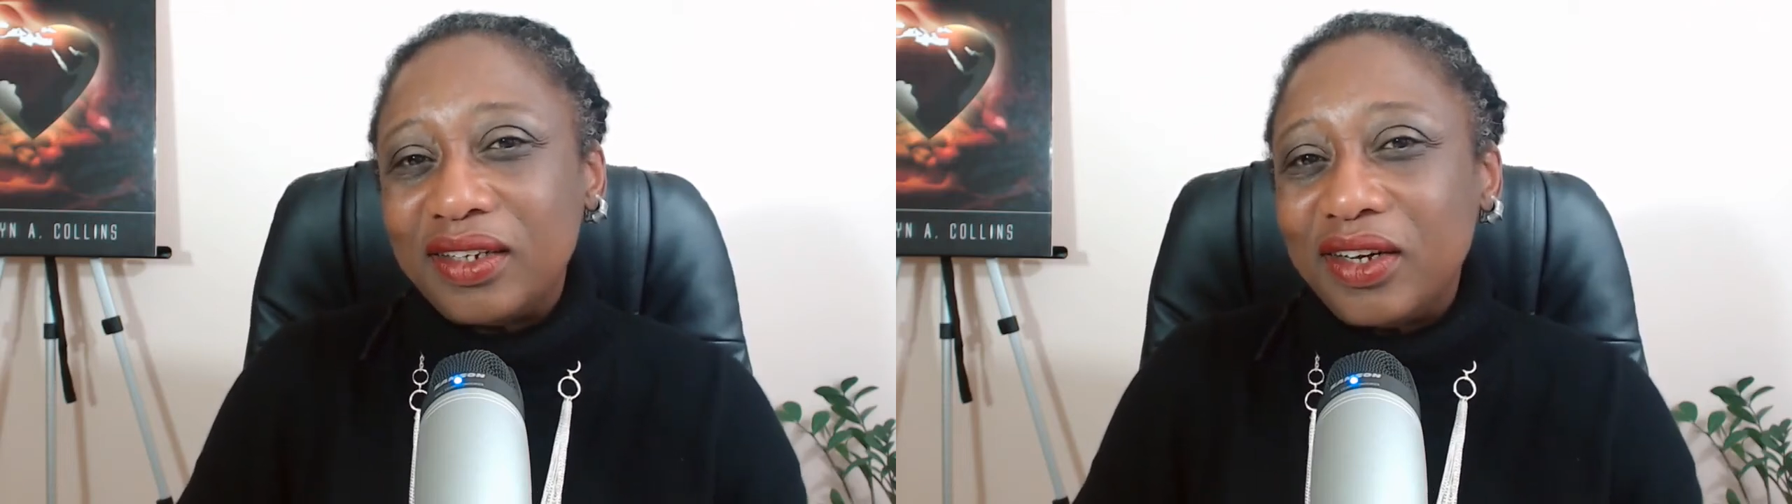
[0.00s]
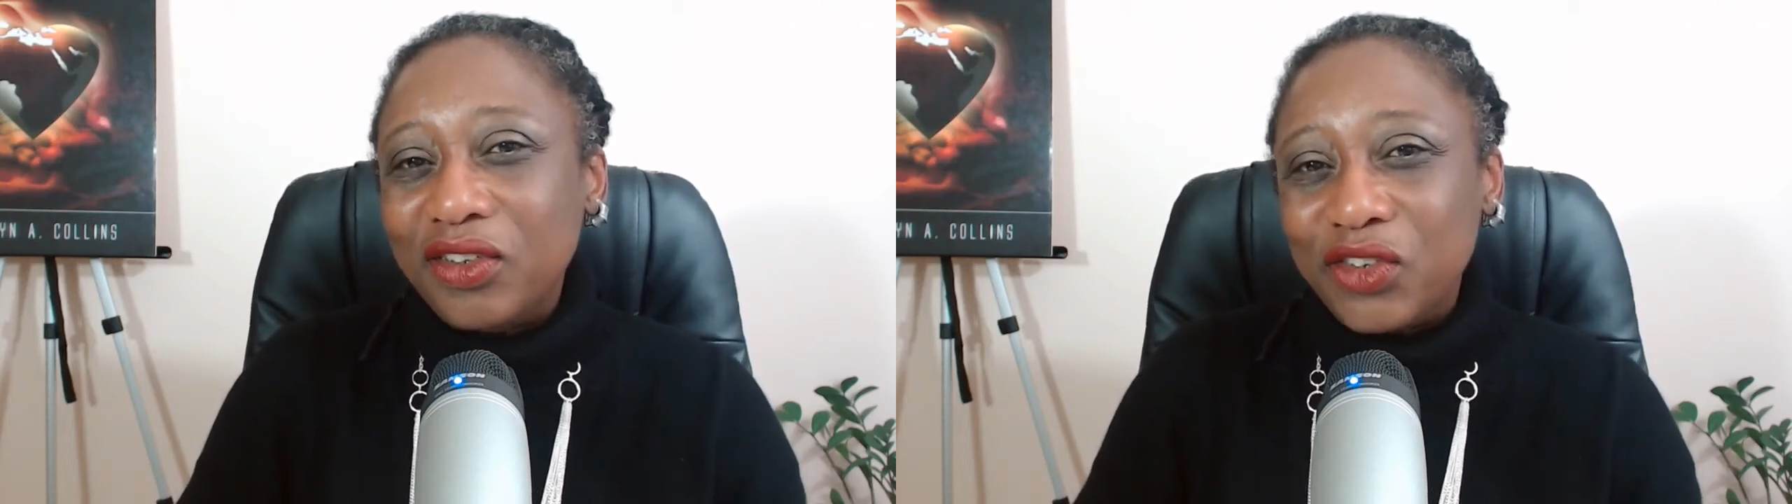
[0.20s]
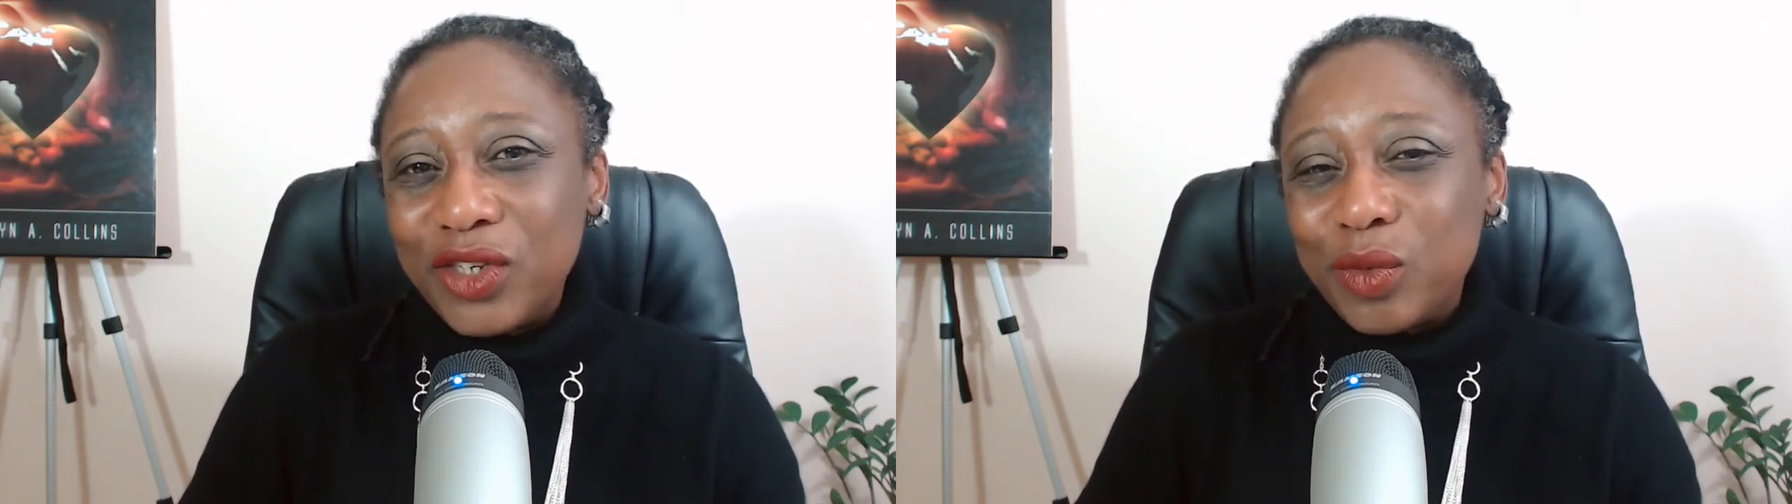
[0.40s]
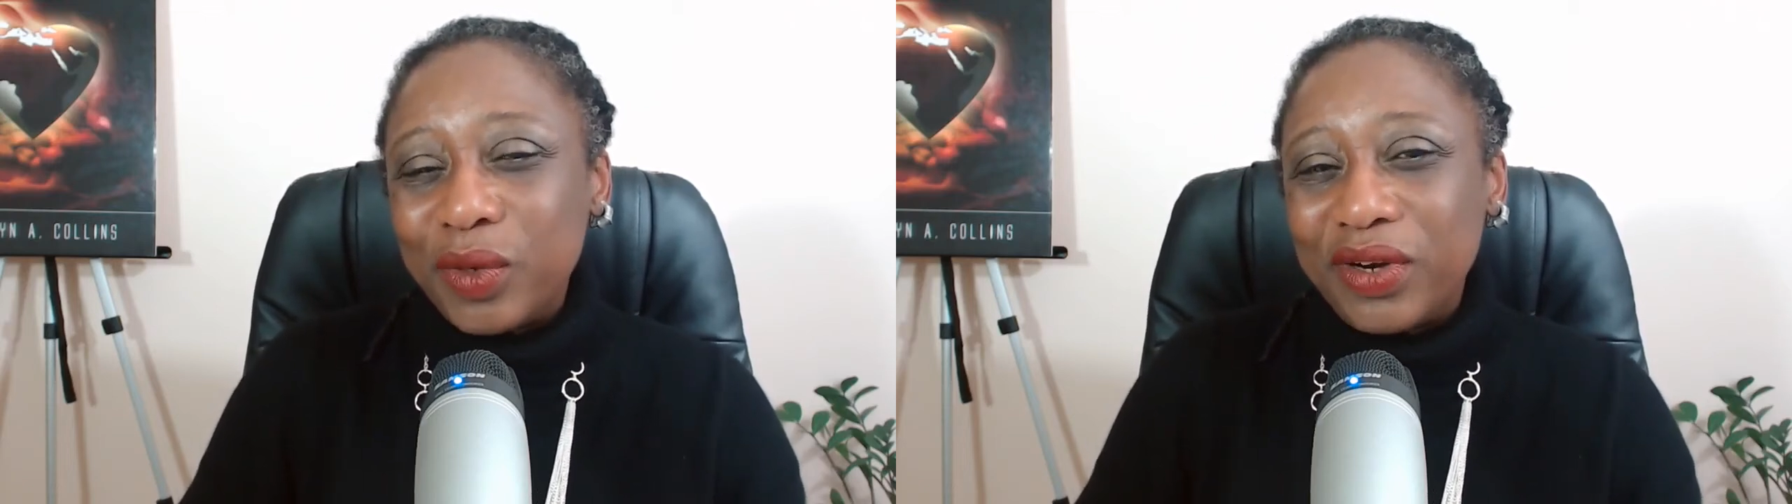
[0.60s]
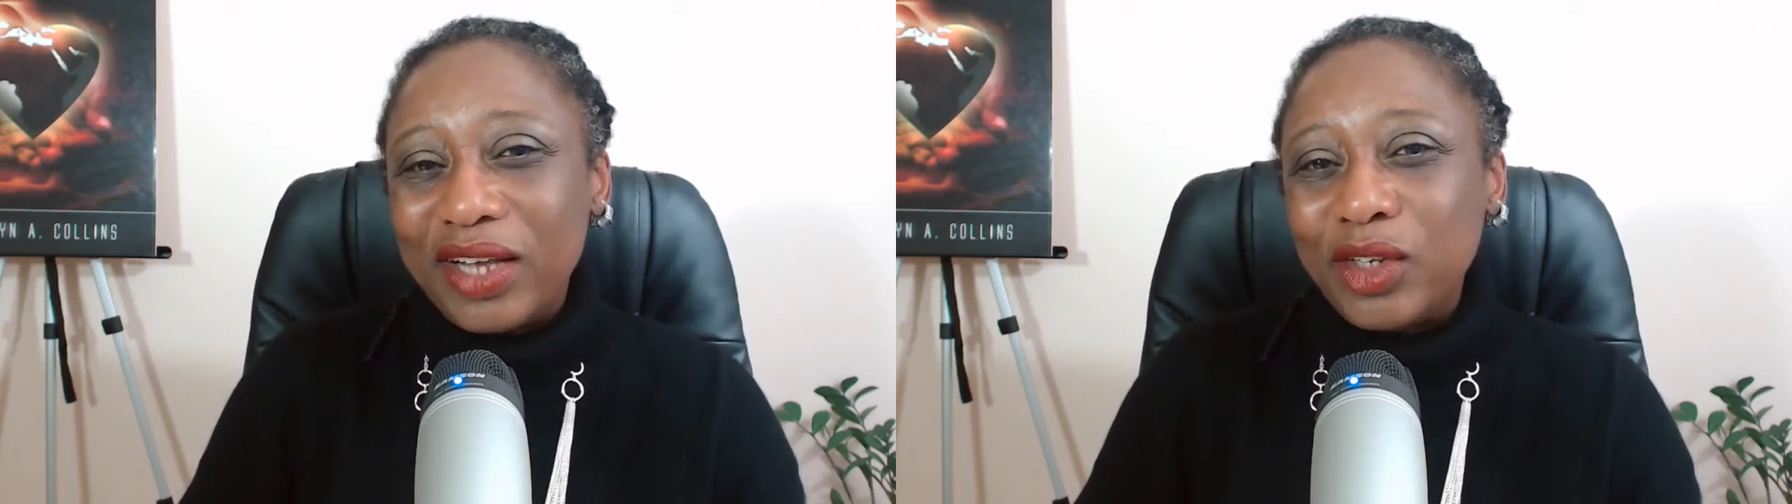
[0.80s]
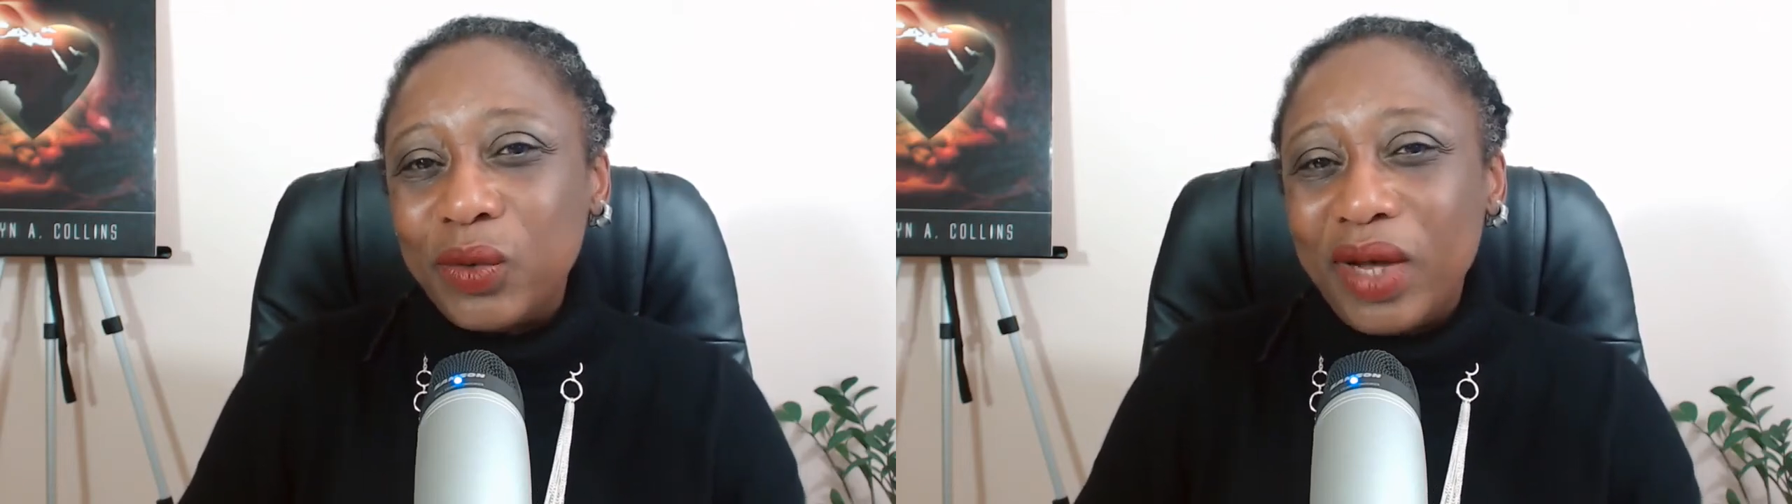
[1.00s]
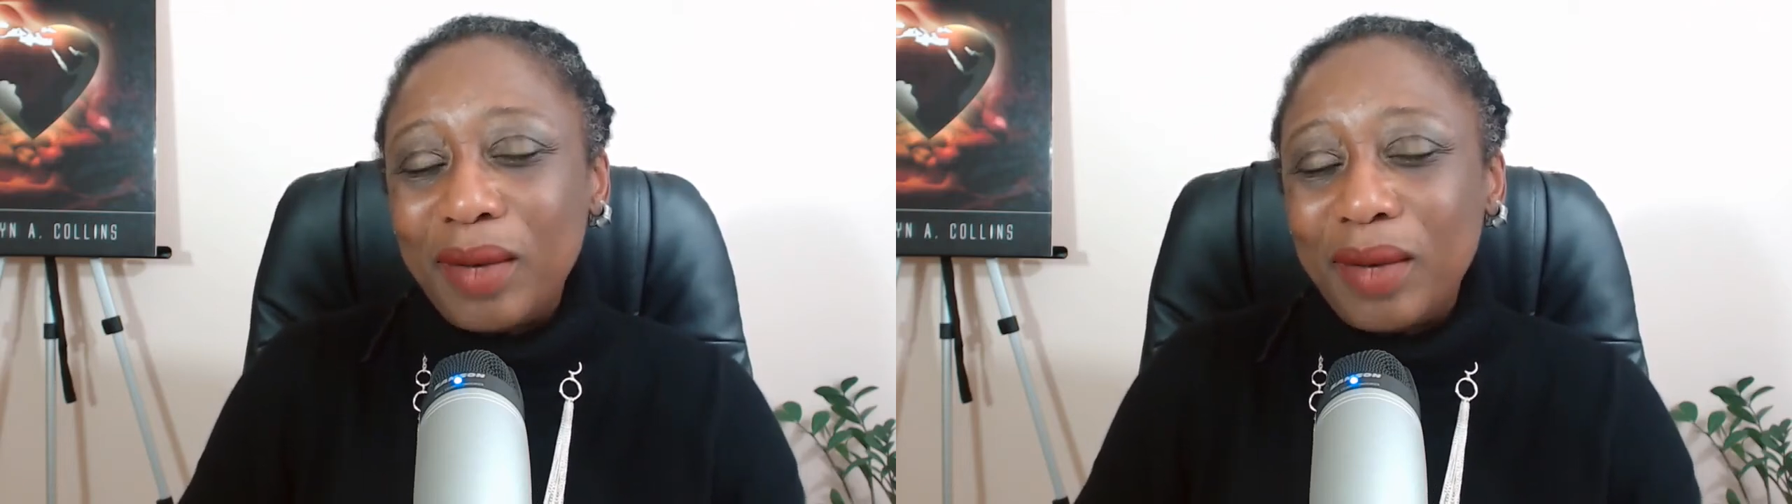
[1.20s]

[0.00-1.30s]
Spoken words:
countries where I knew